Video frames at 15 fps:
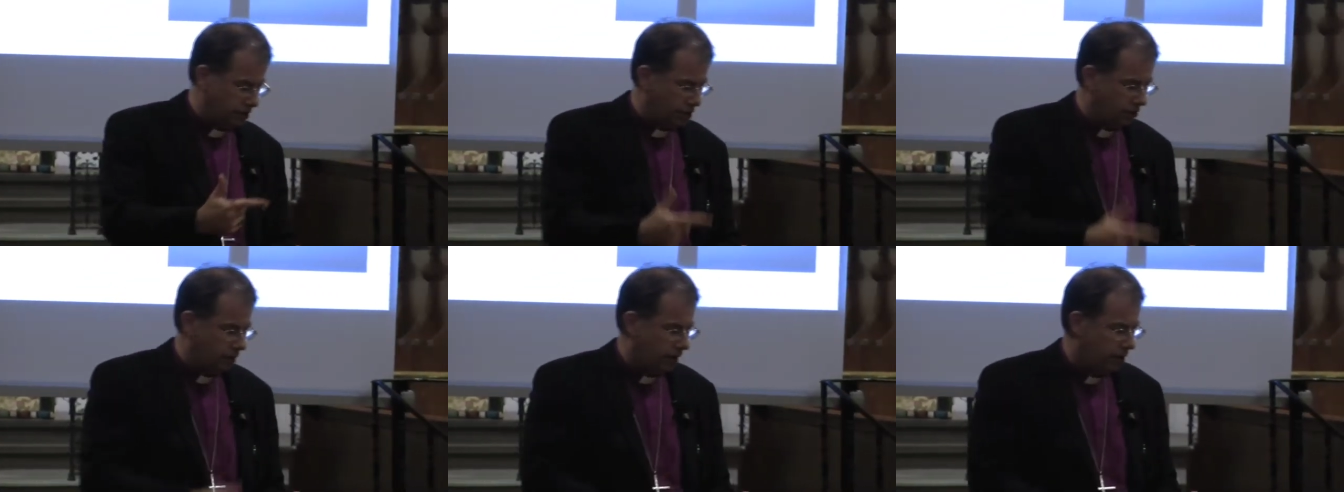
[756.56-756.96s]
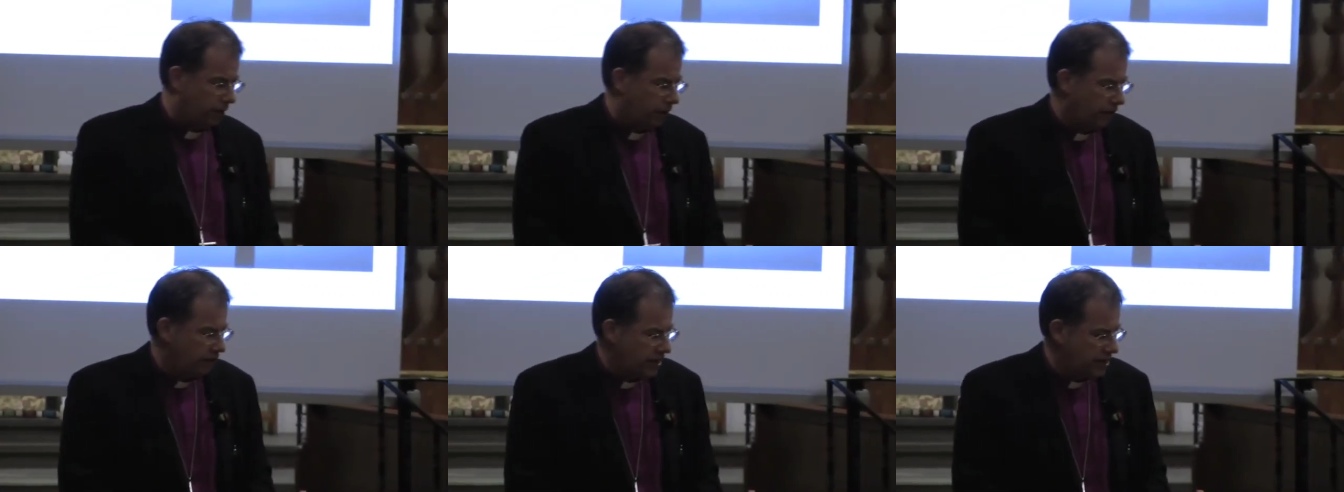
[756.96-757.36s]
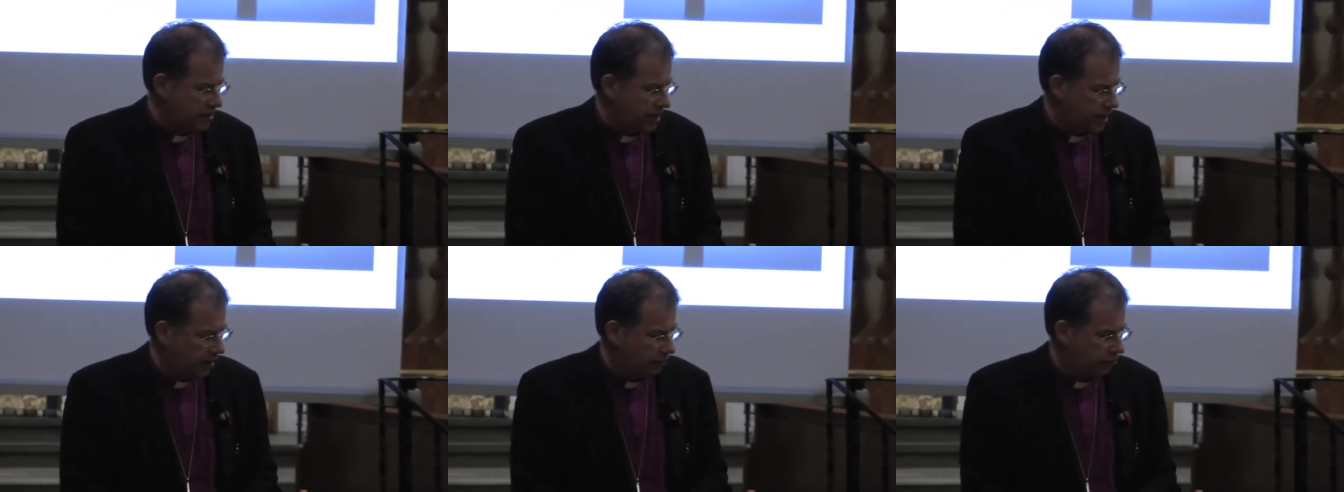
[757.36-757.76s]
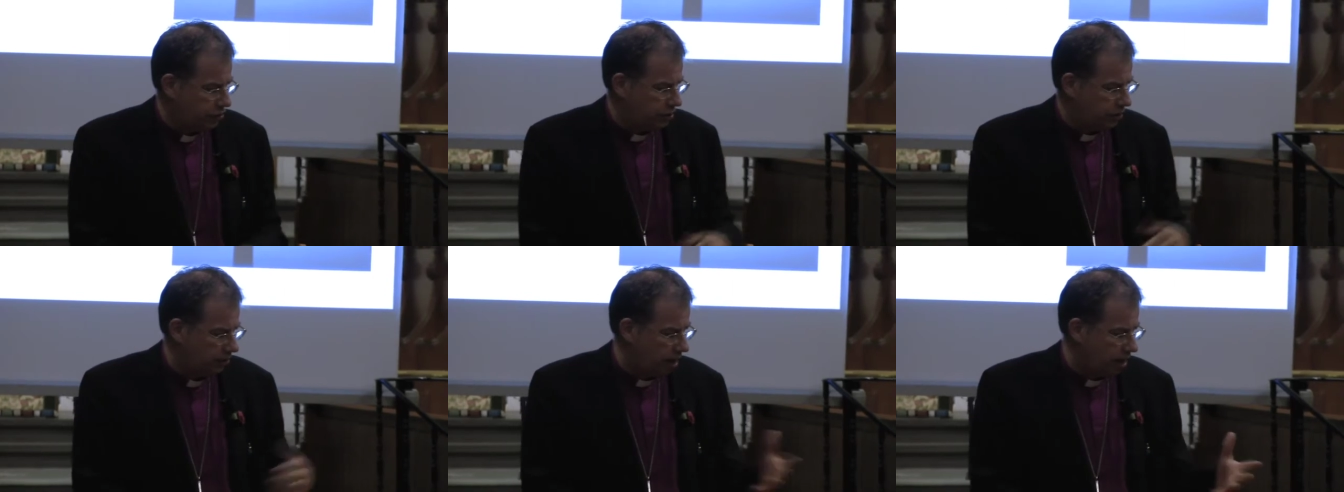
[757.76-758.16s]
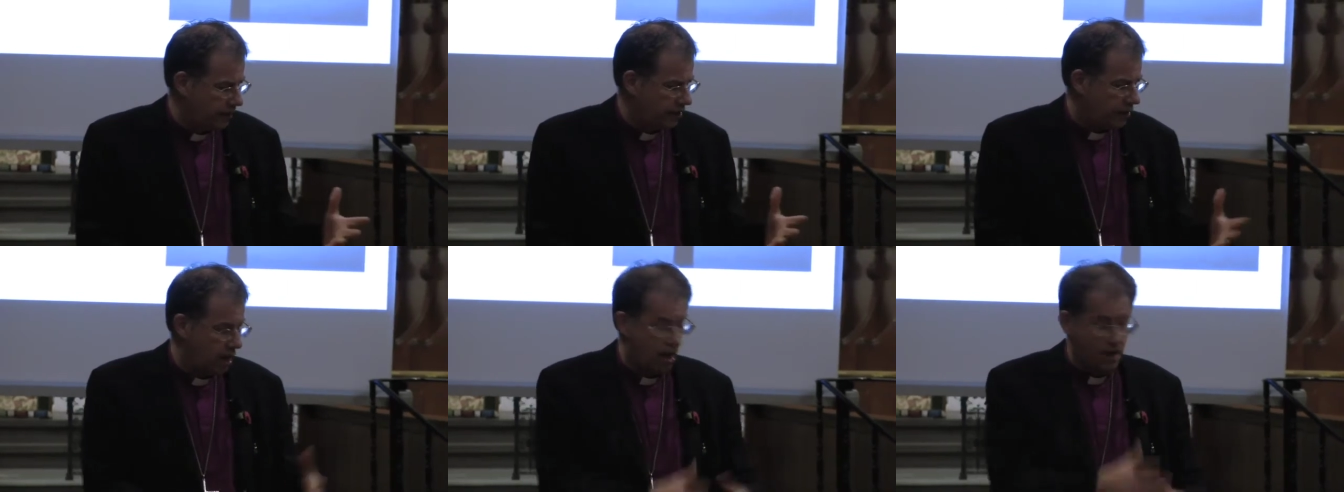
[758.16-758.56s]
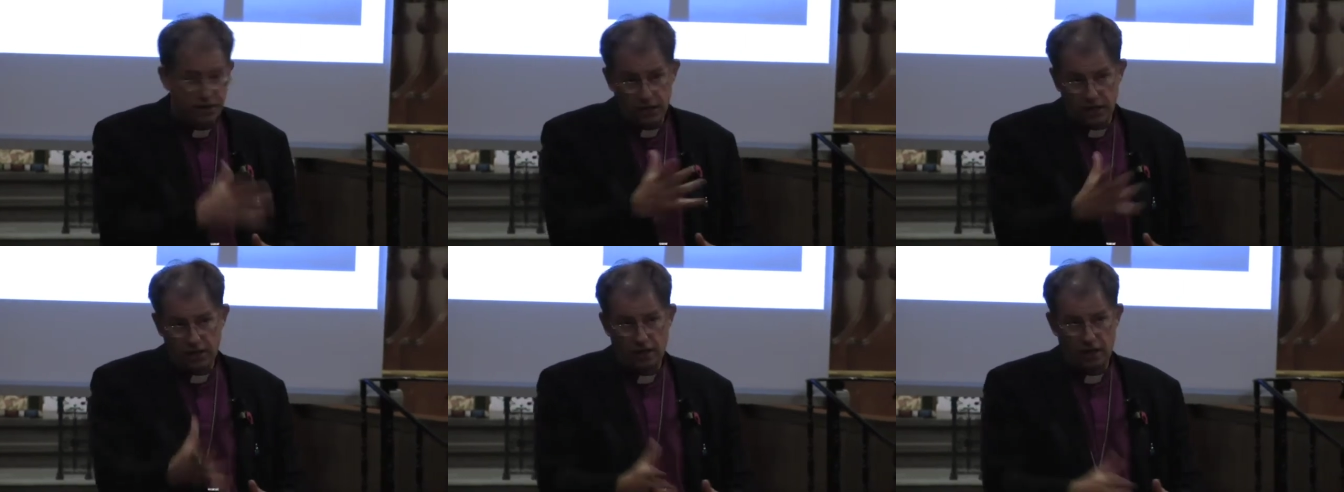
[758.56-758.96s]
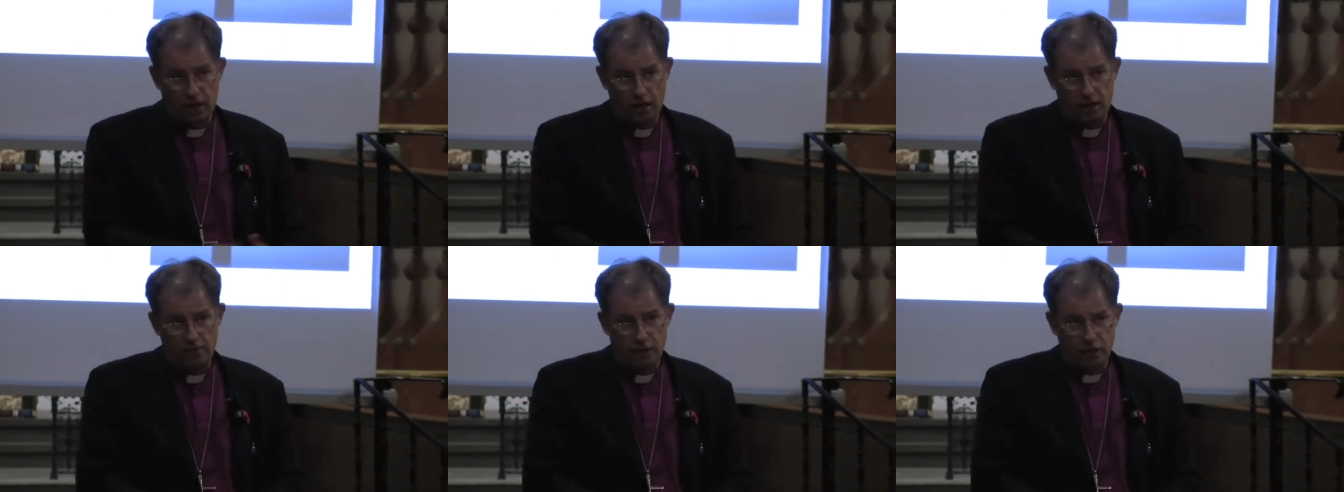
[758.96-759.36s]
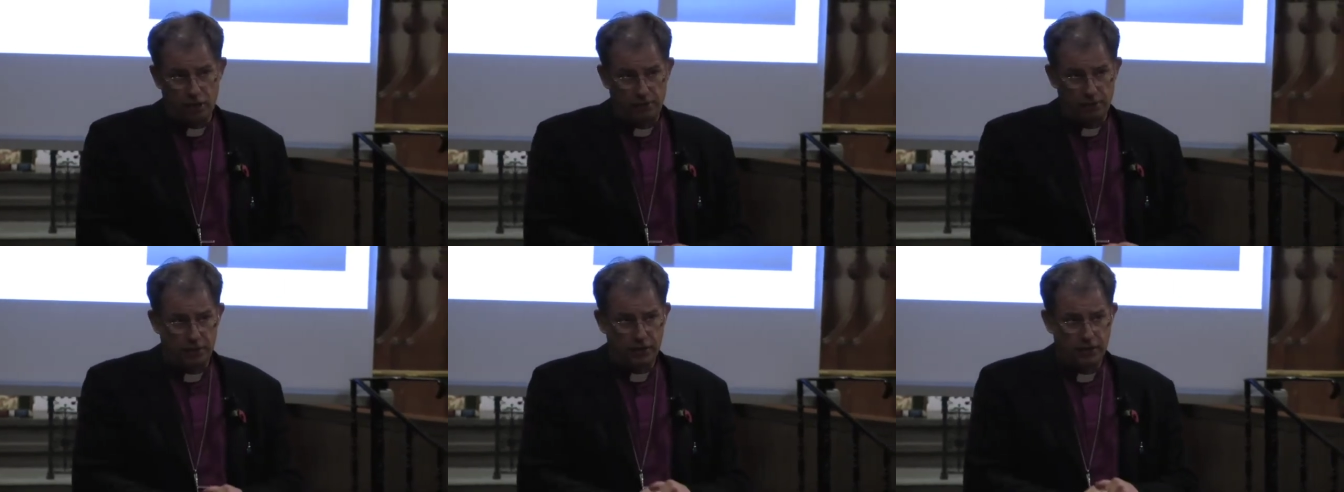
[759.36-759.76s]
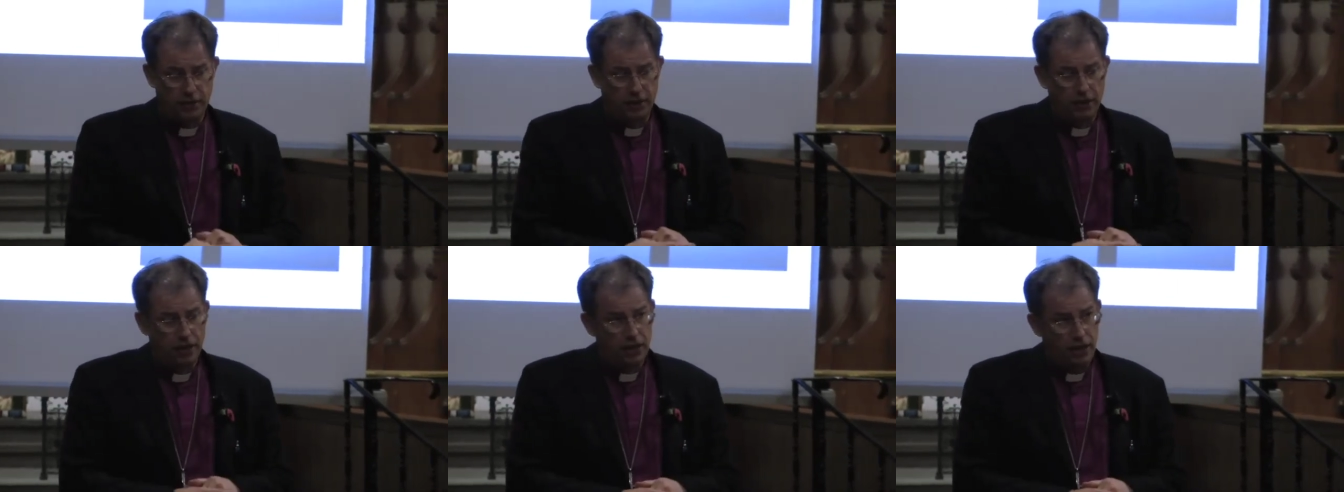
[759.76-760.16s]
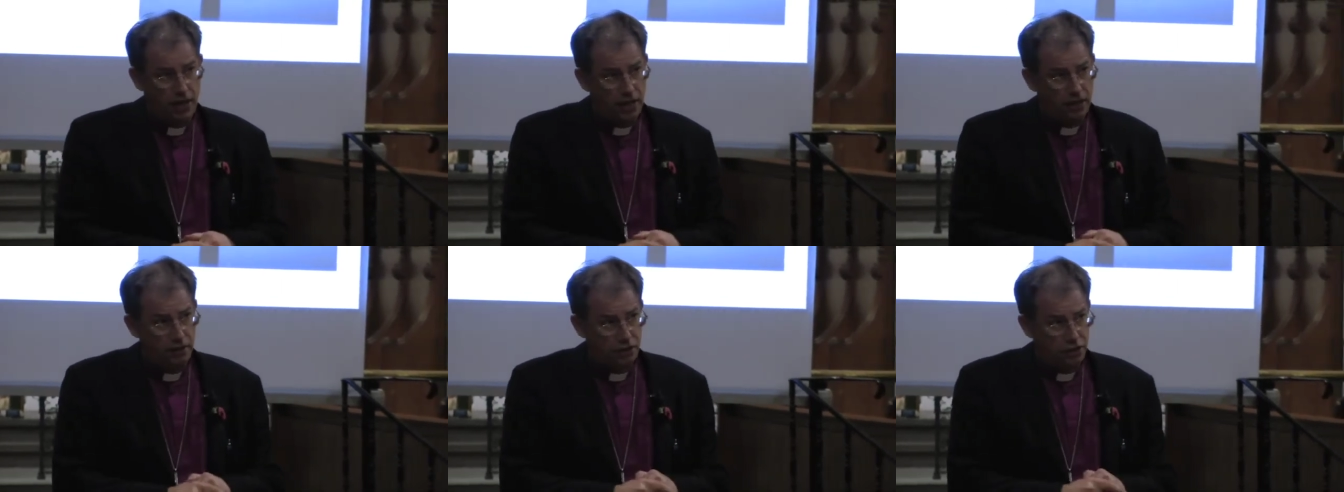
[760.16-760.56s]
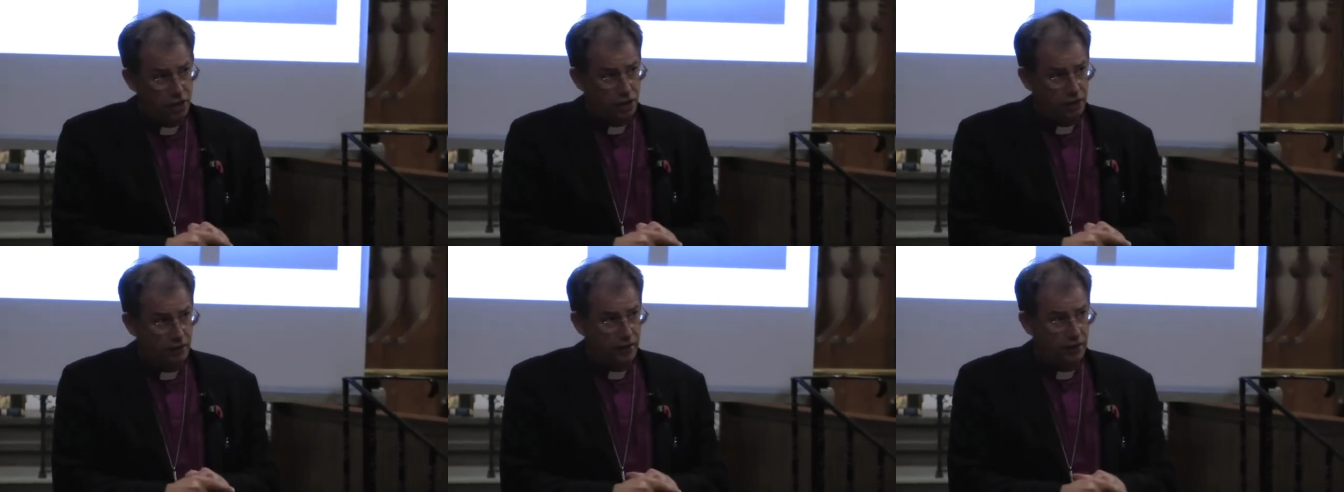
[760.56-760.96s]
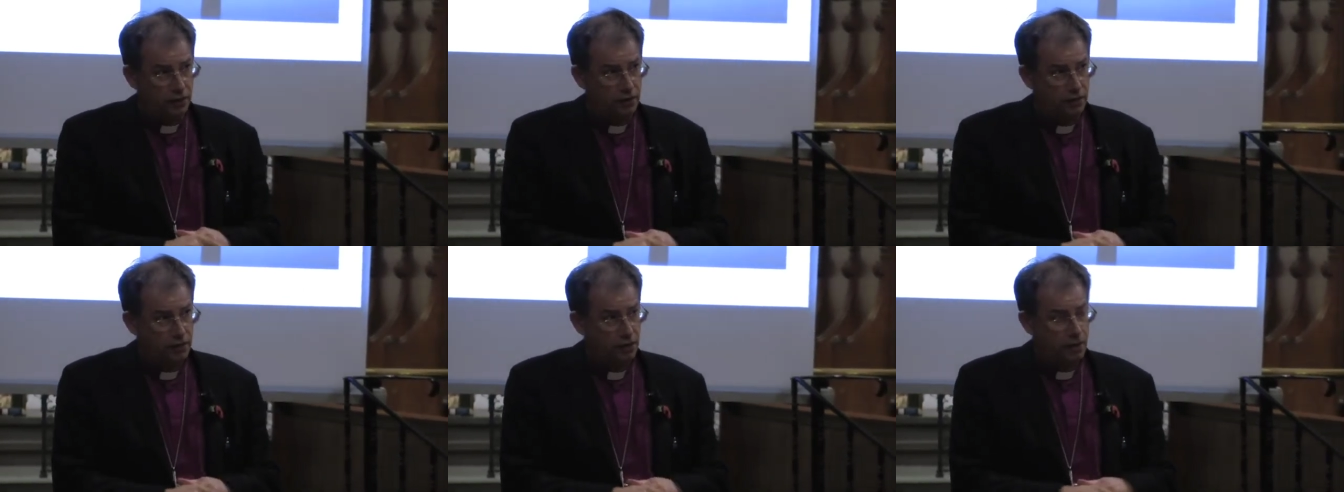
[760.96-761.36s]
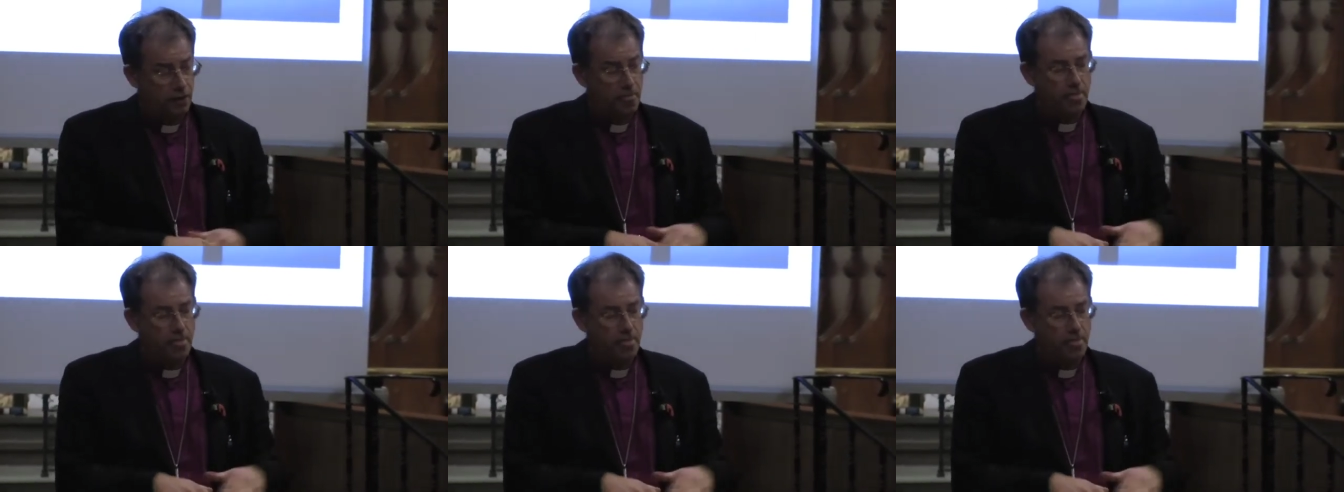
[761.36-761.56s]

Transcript: do quite a lot of listening to other dioceses and other bishops in the Church of England,